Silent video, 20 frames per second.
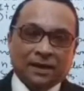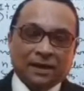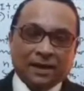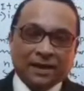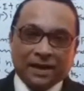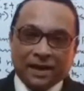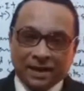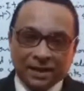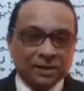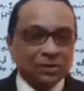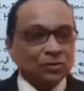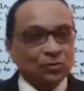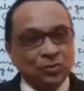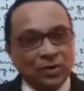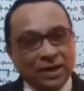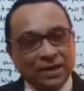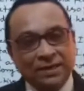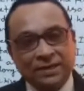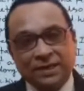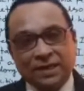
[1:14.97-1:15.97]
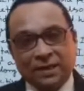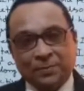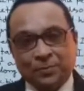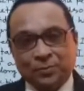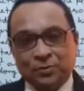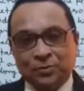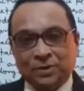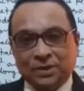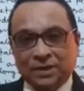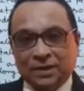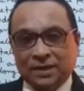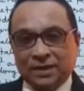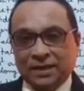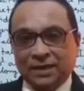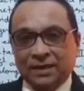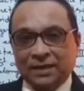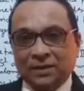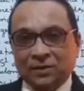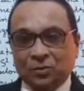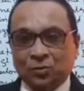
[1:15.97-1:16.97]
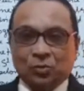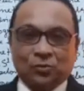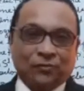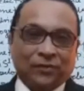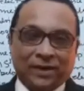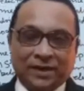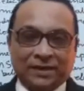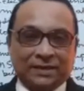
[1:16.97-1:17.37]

according to that they are put in group for